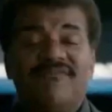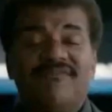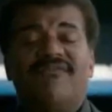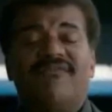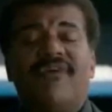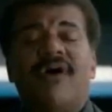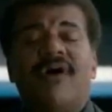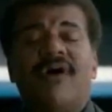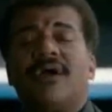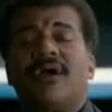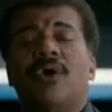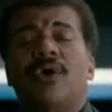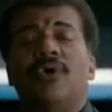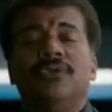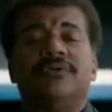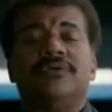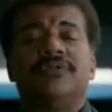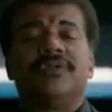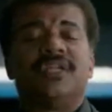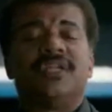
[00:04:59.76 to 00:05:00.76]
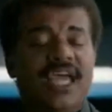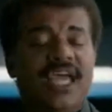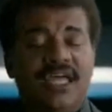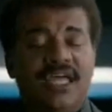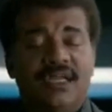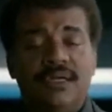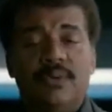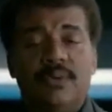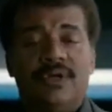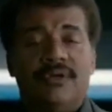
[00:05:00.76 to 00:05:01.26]
and it's far colder than
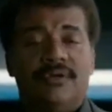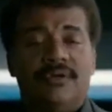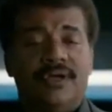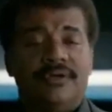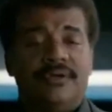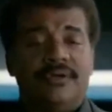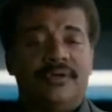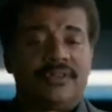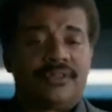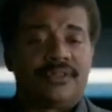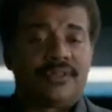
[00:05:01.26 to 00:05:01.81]
anywhere on